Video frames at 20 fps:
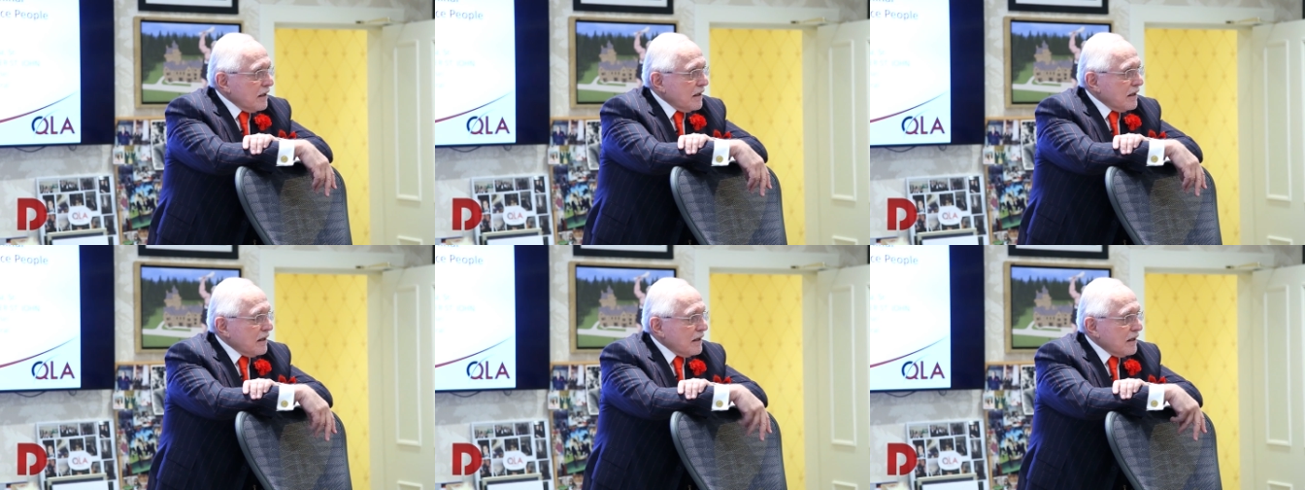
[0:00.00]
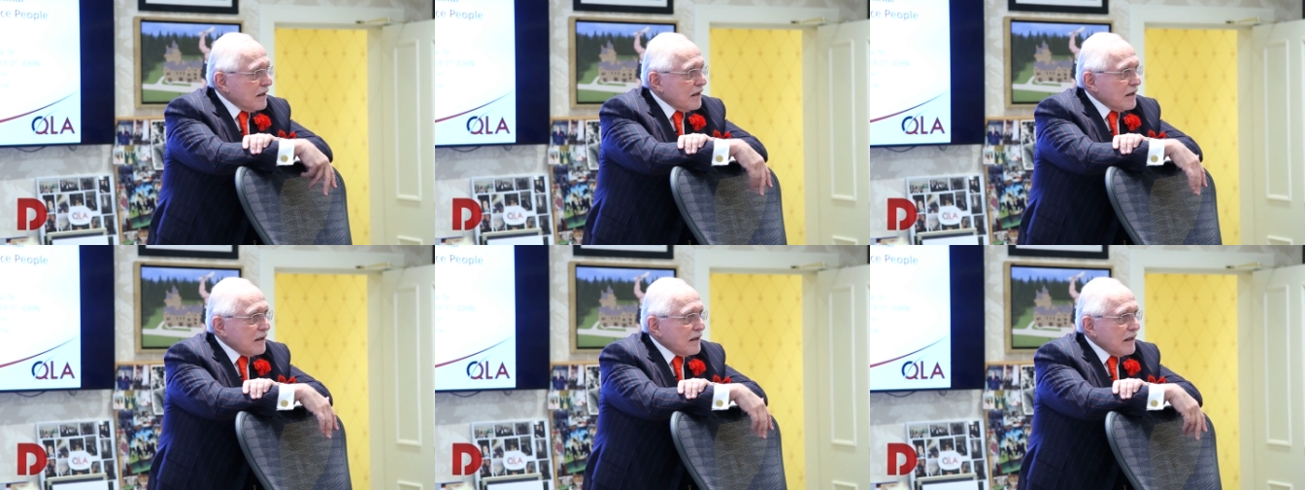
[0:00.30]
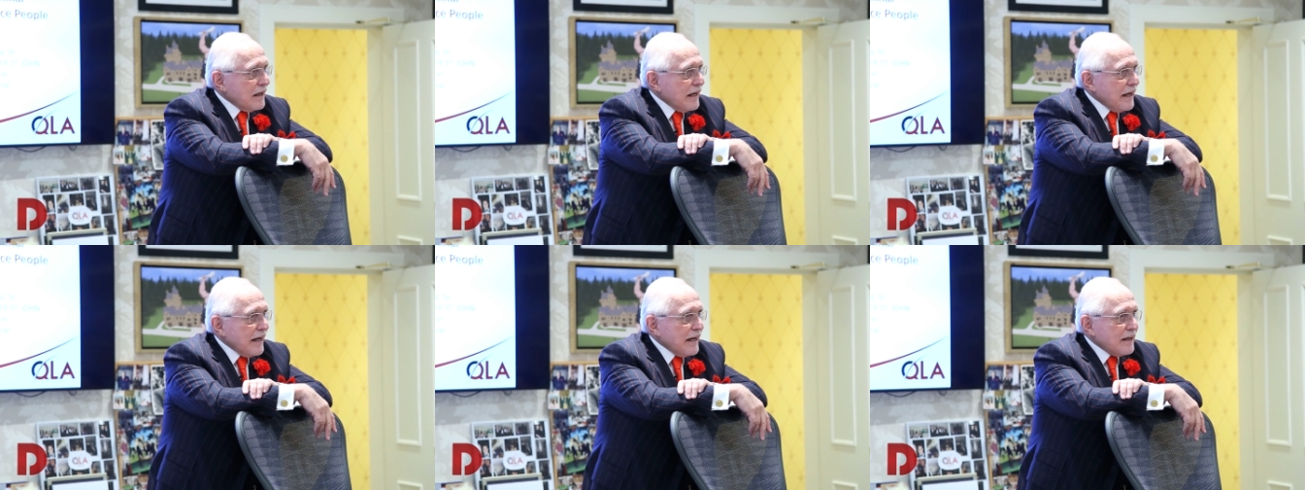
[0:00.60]
uh,
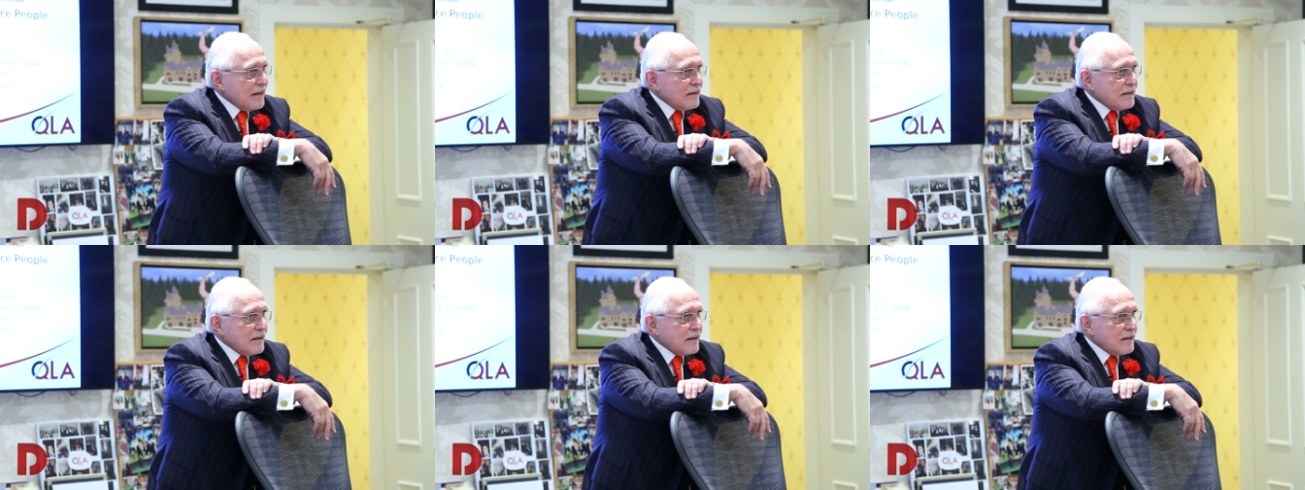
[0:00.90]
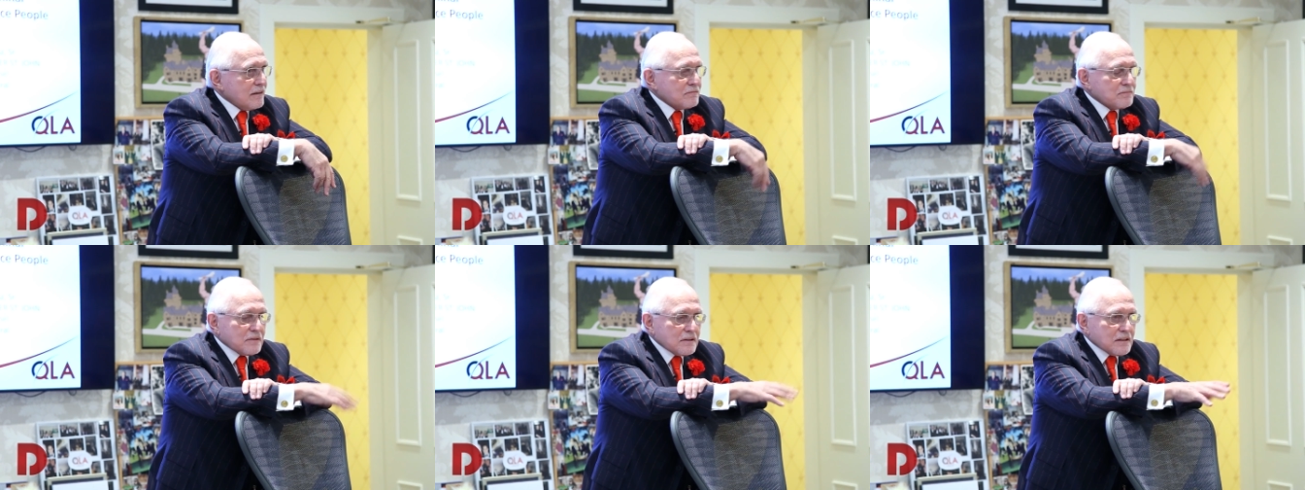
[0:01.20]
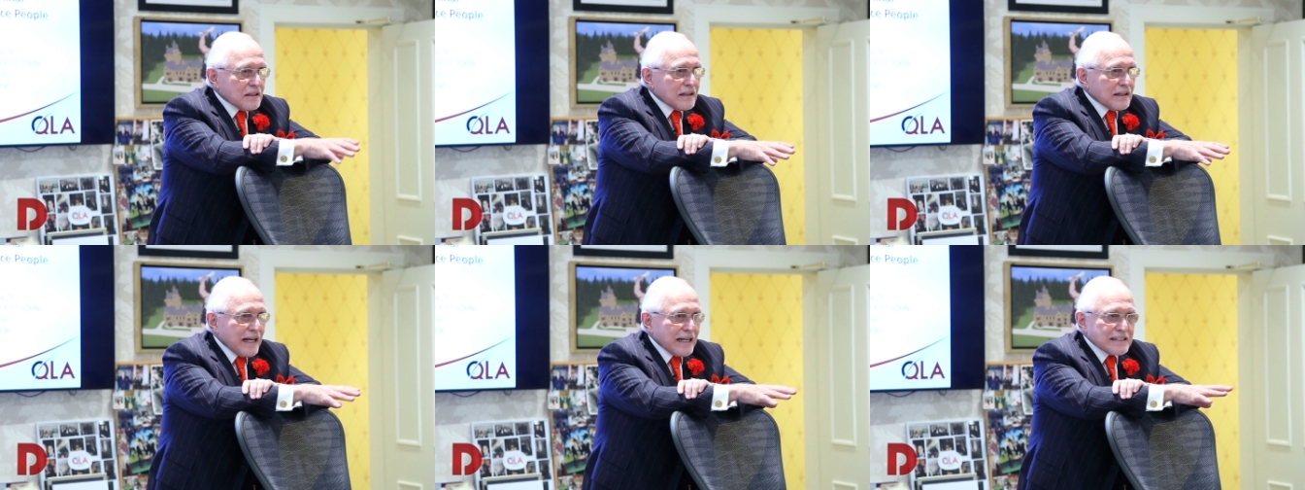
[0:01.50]
and um,
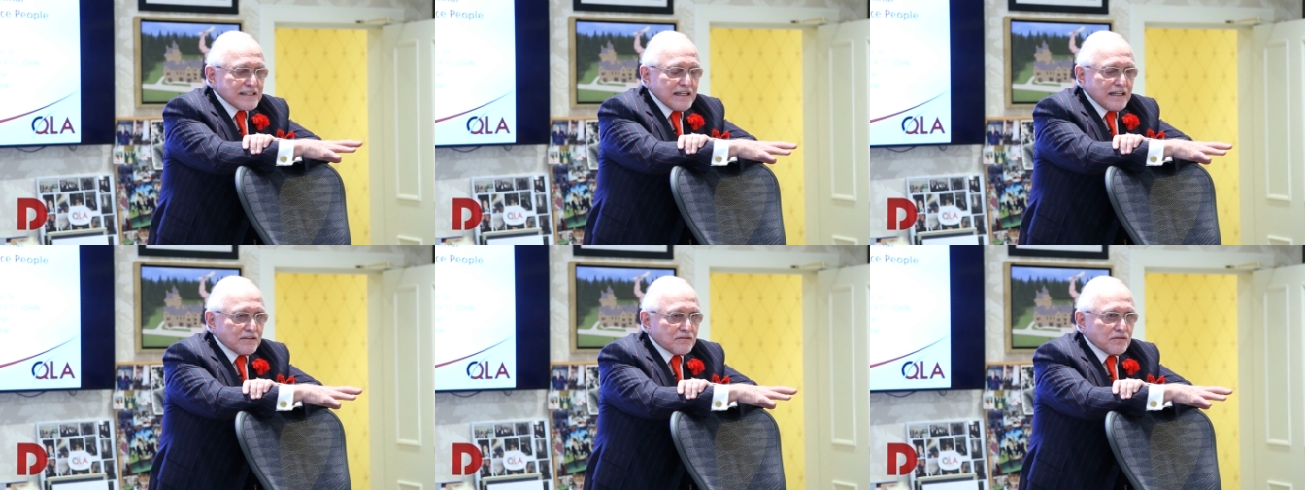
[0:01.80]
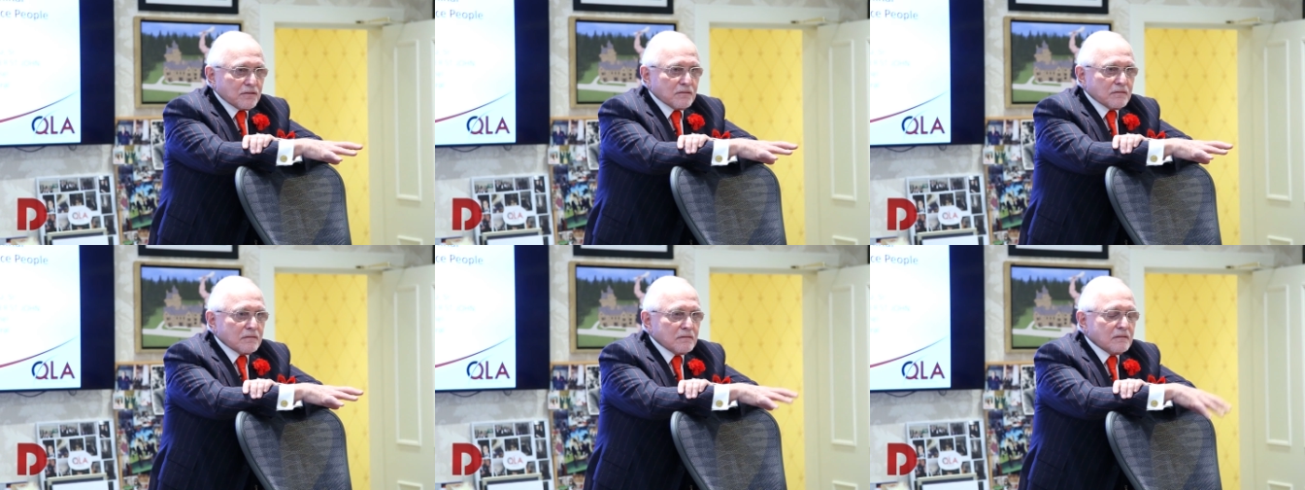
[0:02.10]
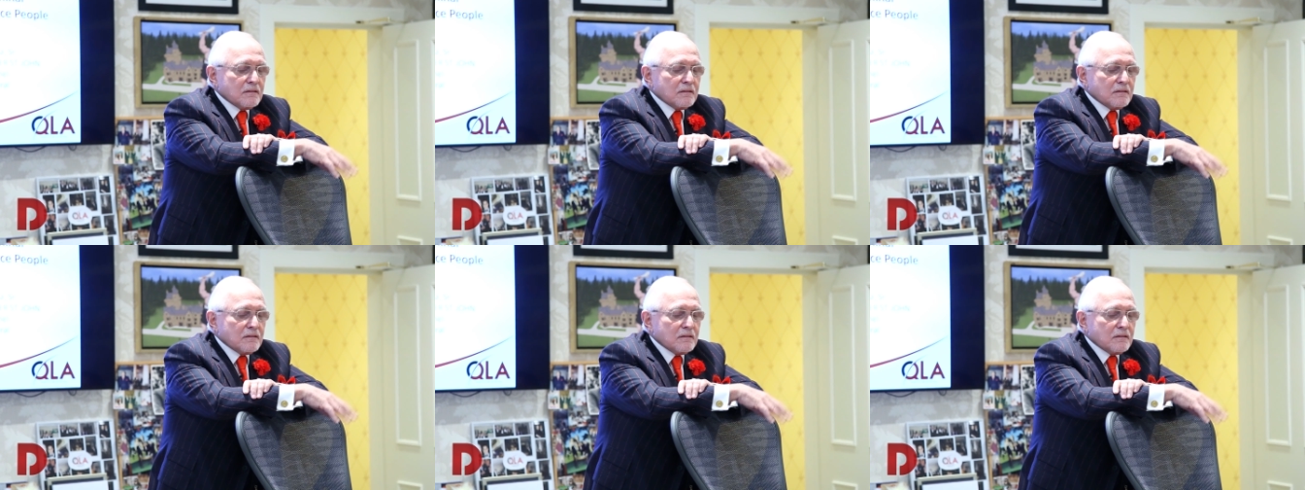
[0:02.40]
that's it.